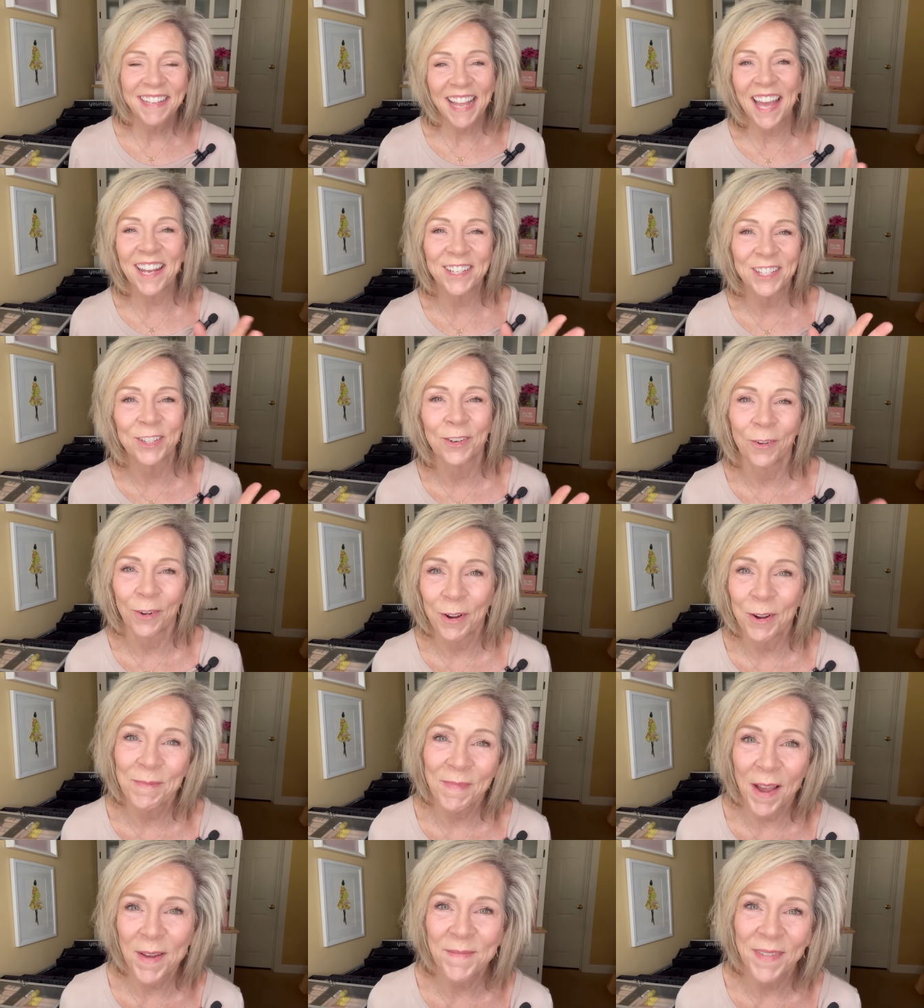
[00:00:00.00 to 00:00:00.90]
Kind of sort
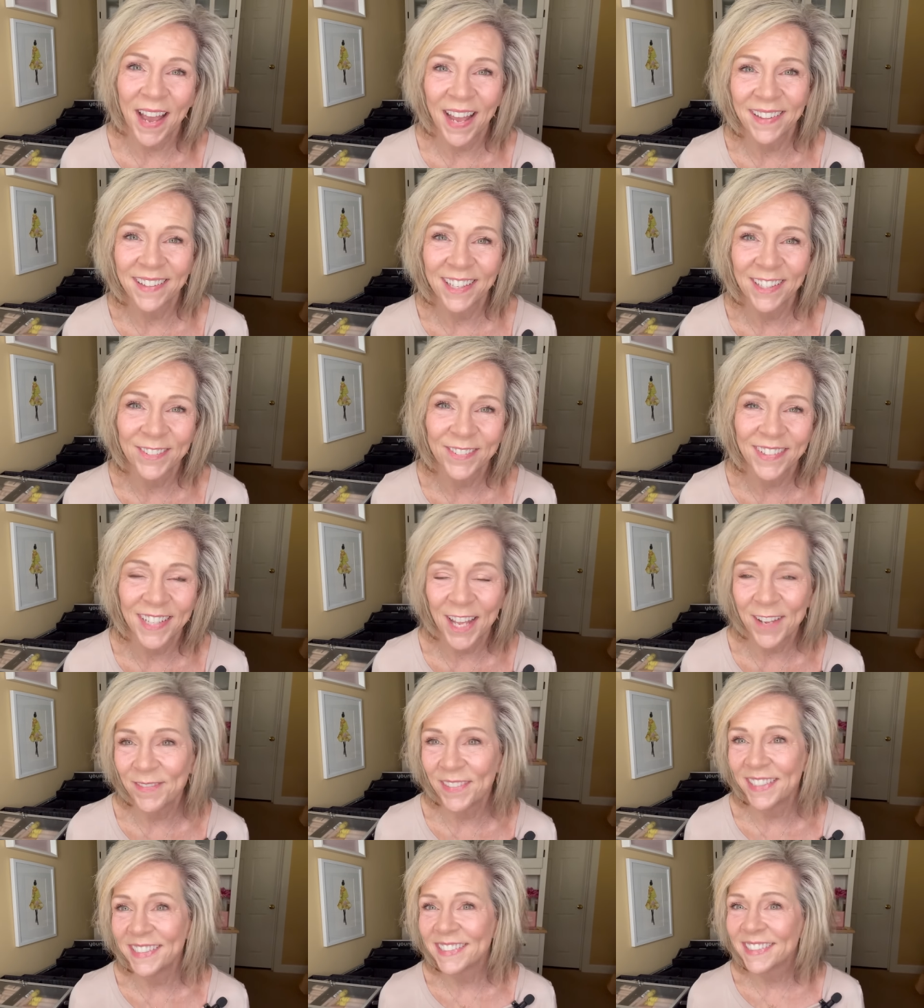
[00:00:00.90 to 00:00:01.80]
of in my mind, that's what
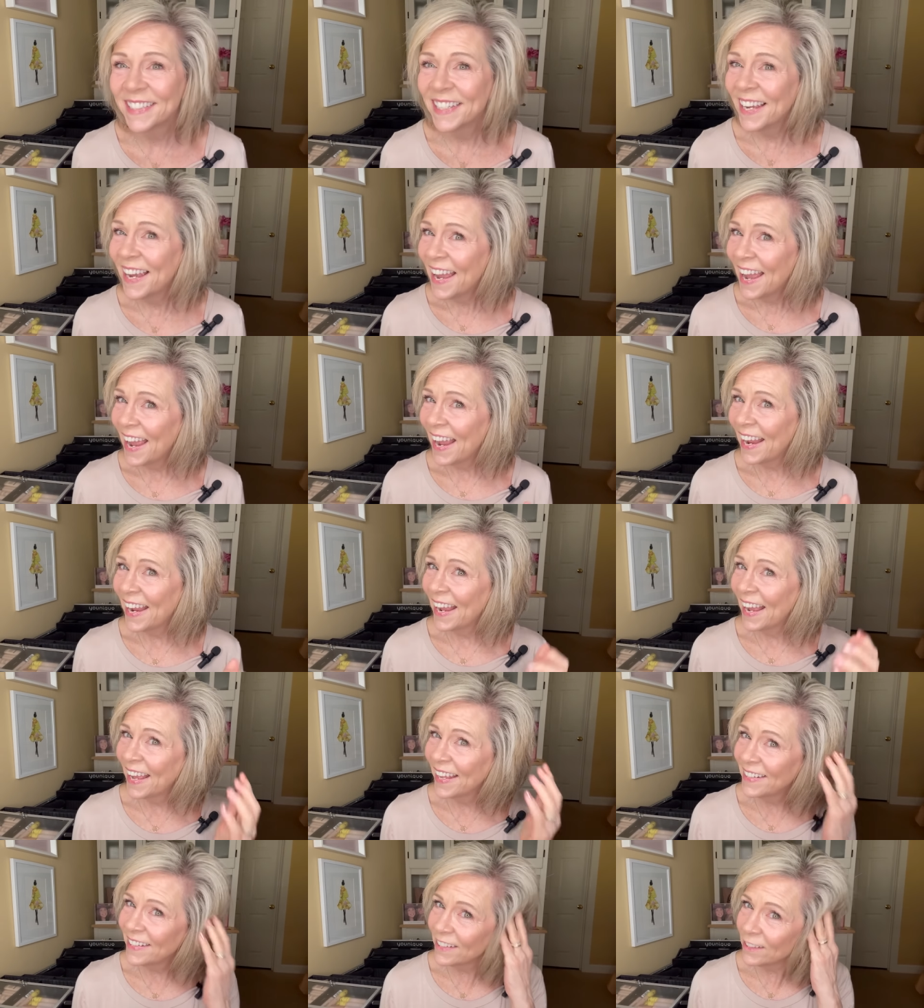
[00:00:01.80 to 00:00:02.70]
that means.
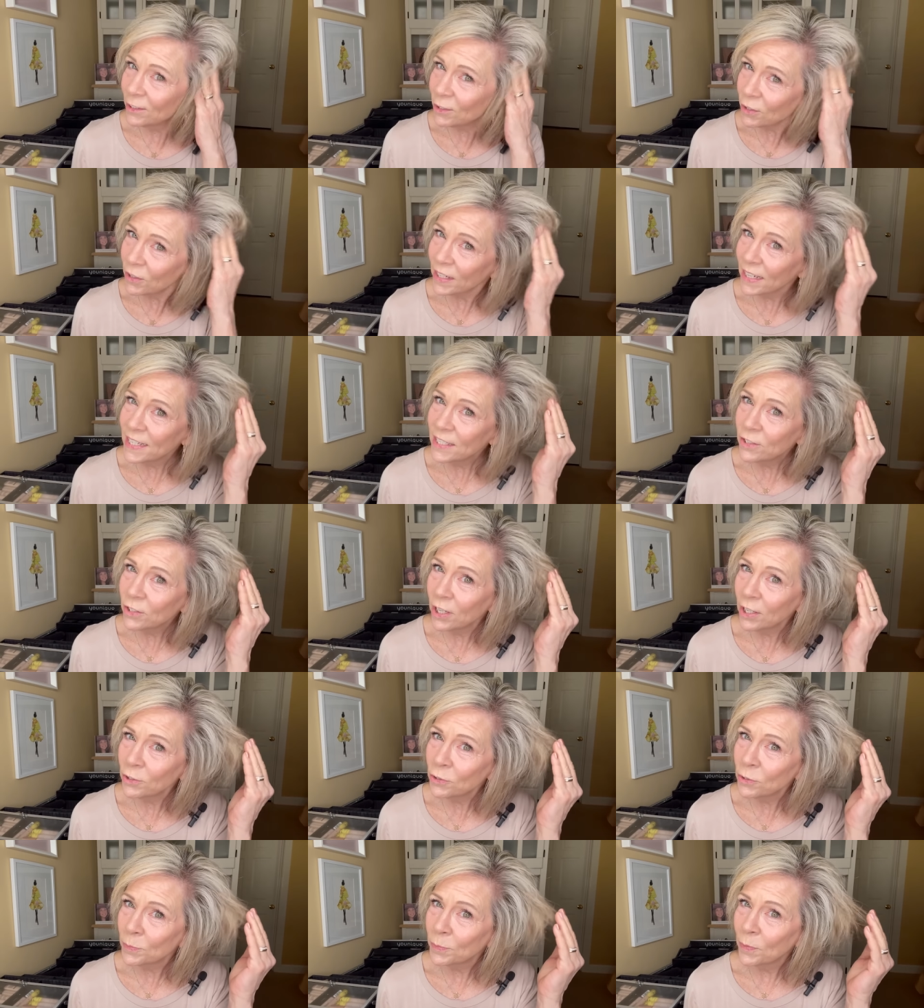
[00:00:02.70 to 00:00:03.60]
And look, it's
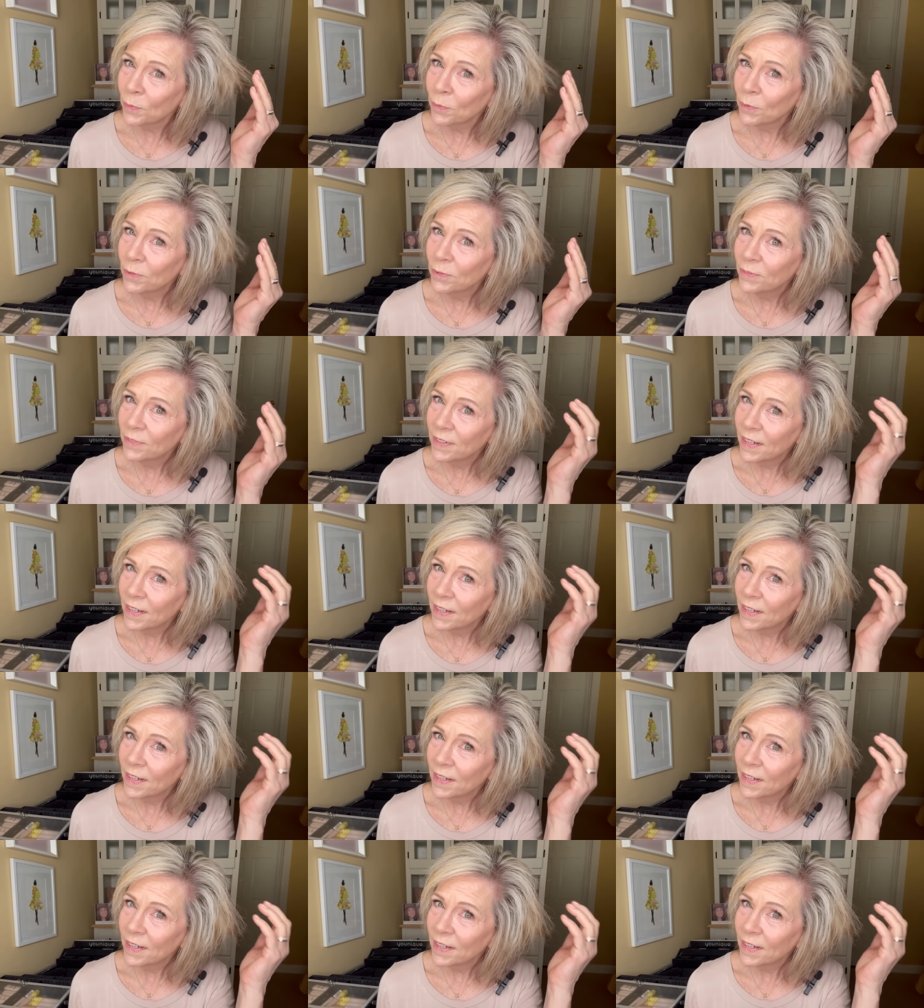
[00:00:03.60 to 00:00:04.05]
touchable.